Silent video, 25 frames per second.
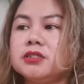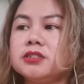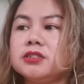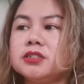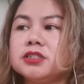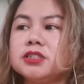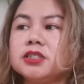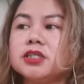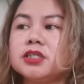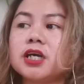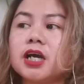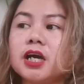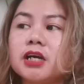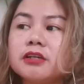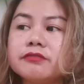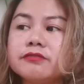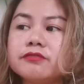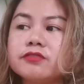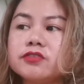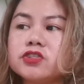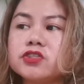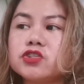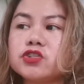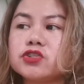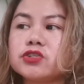the god
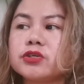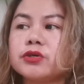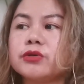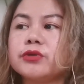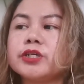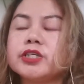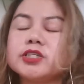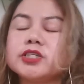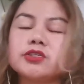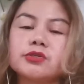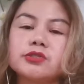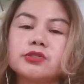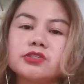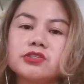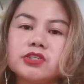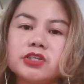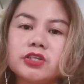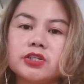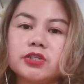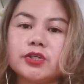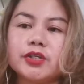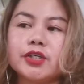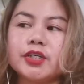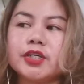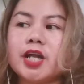Vishnu is
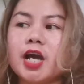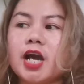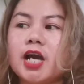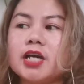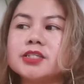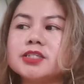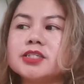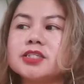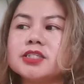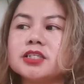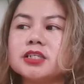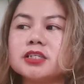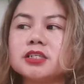considered as the